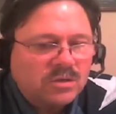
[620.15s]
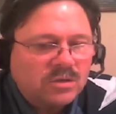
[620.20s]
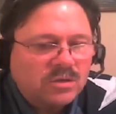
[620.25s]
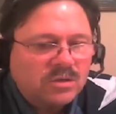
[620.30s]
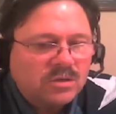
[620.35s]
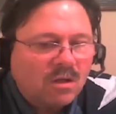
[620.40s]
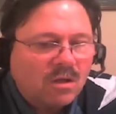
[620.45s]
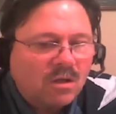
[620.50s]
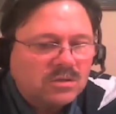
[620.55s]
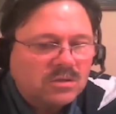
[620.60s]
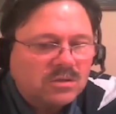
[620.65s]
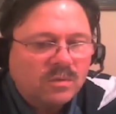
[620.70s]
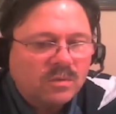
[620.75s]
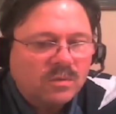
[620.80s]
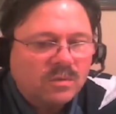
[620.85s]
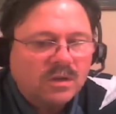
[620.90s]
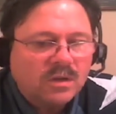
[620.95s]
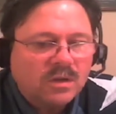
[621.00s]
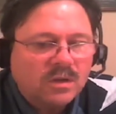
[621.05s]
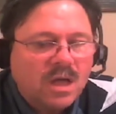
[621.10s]
and also
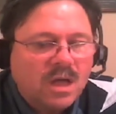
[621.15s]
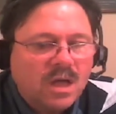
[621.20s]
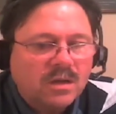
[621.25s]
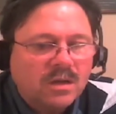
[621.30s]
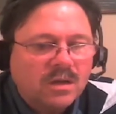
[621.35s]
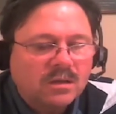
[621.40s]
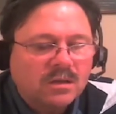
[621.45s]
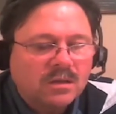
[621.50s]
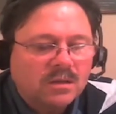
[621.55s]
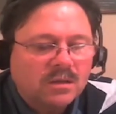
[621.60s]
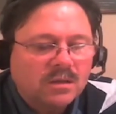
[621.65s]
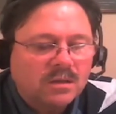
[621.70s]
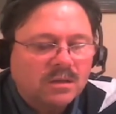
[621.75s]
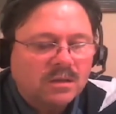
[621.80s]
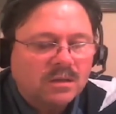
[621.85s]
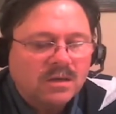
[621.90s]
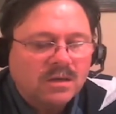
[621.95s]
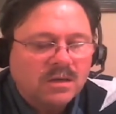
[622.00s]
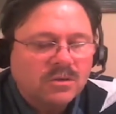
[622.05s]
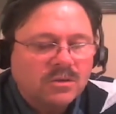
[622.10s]
the condu- the
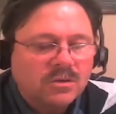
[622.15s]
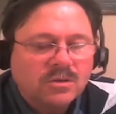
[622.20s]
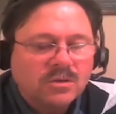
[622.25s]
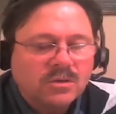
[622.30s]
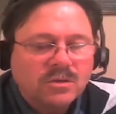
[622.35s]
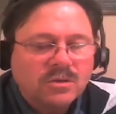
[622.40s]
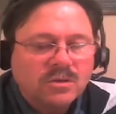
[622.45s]
conductors